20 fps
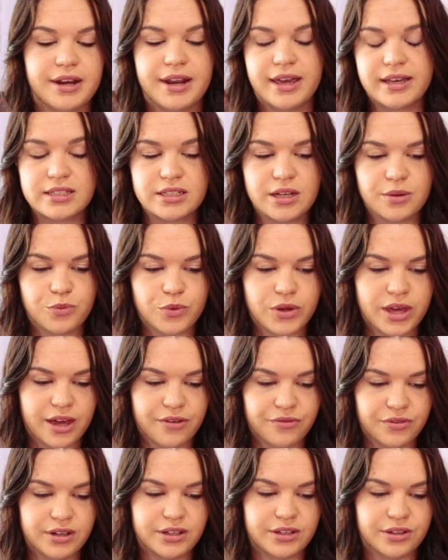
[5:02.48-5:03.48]
Next up, we
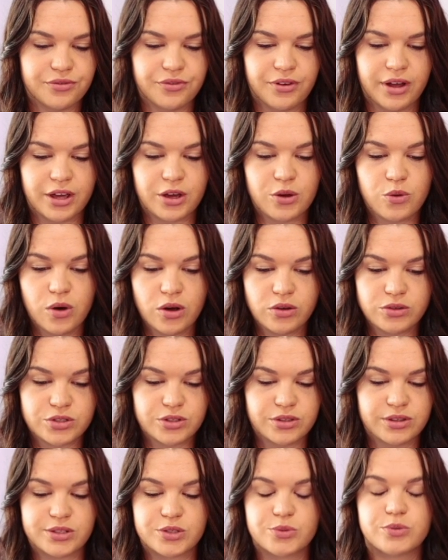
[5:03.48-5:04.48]
have Indify quotes.
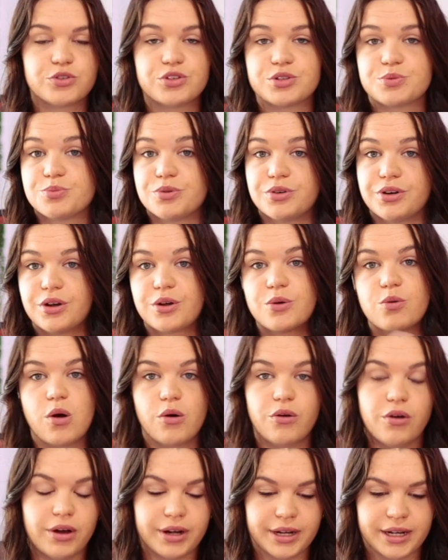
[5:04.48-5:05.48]
So this will just put a
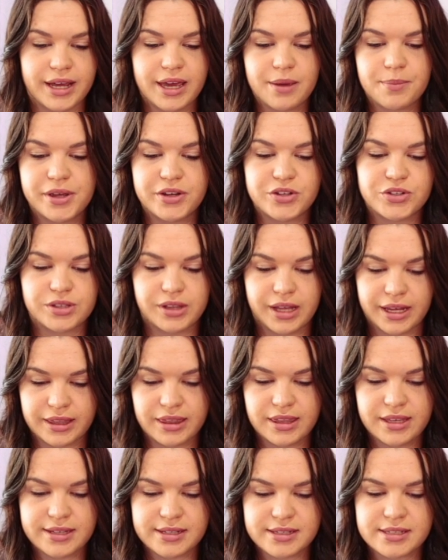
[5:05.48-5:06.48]
quote on an image
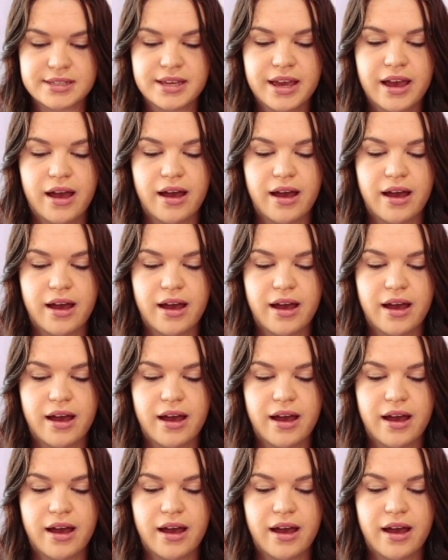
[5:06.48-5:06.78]
like this,